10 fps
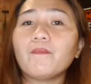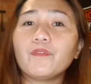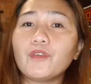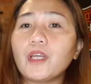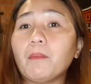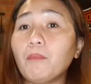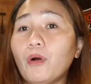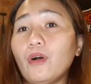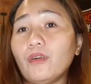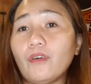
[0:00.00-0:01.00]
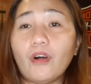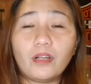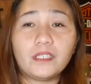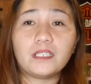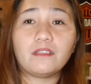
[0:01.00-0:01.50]
you get more
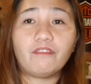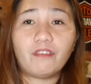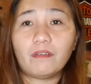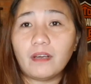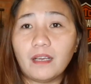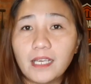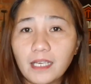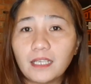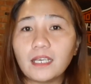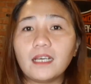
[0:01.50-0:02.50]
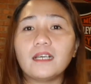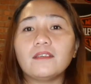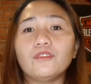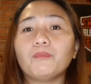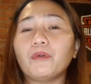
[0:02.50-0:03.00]
all this referral link
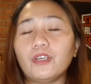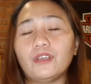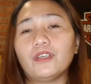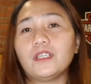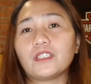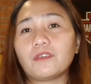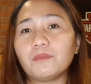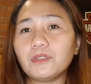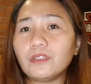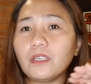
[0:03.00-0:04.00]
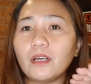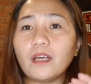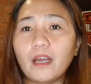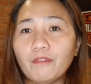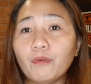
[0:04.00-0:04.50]
we put in the description,
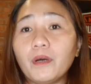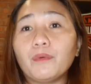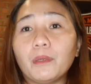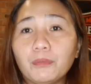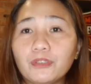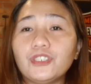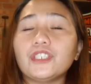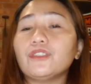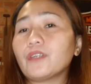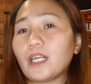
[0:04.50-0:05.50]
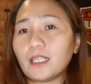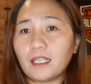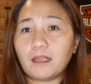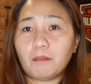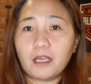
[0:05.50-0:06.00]
everyone will purchase, you can
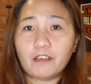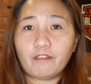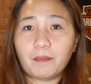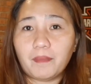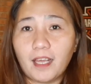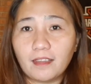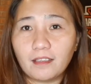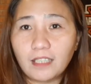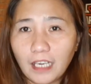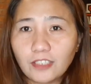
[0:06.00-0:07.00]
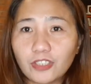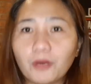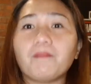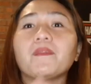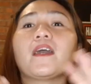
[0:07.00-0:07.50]
get the money from that. Okay,
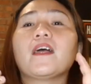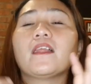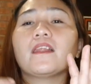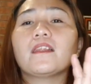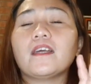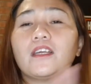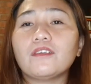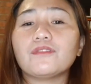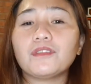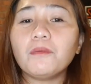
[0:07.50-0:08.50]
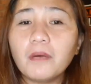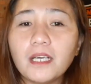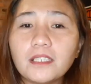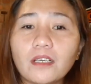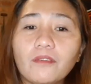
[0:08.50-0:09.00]
so thank you so
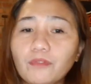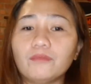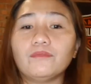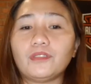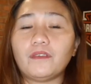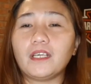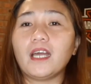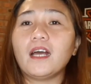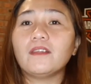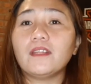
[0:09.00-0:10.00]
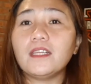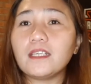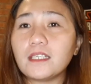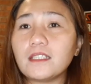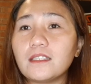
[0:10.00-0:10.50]
much. Oh, sorry,
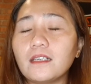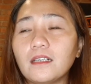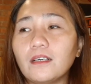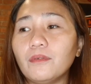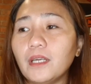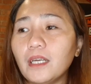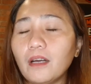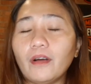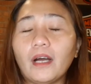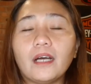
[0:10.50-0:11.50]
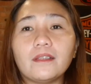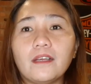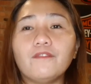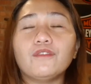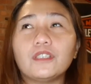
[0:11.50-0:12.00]
this is the way,
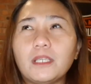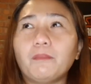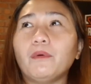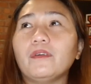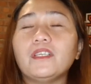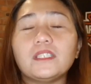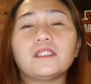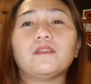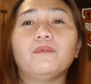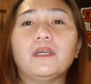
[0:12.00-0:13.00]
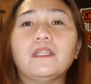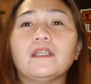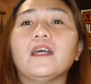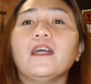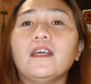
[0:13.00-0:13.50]
if you example, this is the way that
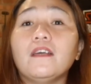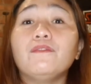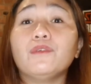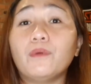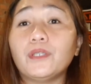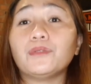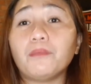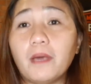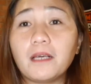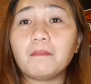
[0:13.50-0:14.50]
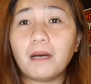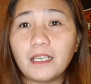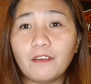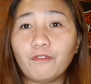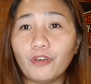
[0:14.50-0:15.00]
if you want to make
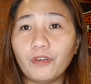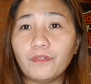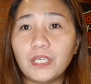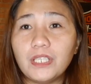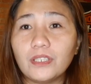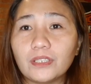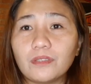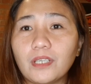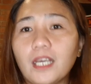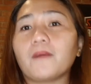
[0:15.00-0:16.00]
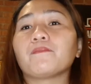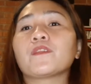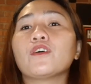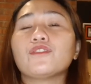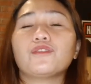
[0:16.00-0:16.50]
money for your videos. Okay,
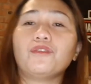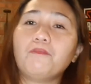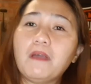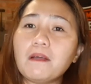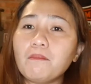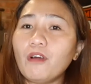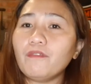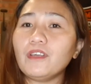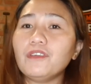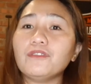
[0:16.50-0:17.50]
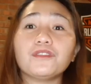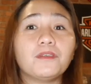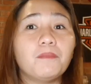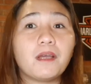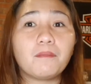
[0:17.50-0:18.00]
so you make more videos, the
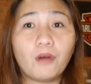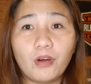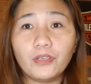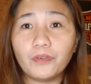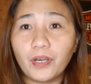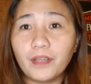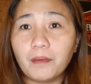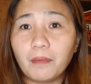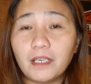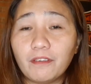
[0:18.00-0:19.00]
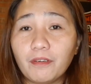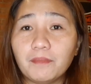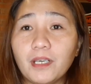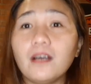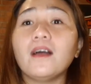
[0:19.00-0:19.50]
make more, you earn the money from
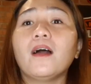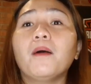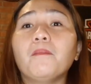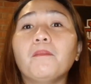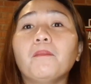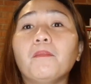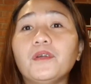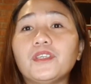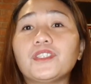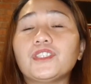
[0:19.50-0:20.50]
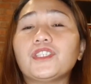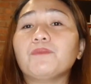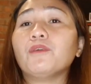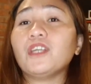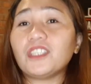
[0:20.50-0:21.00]
the
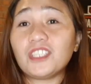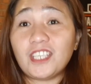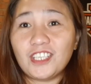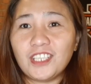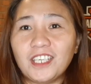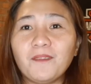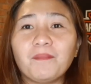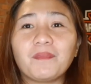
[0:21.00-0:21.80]
monetization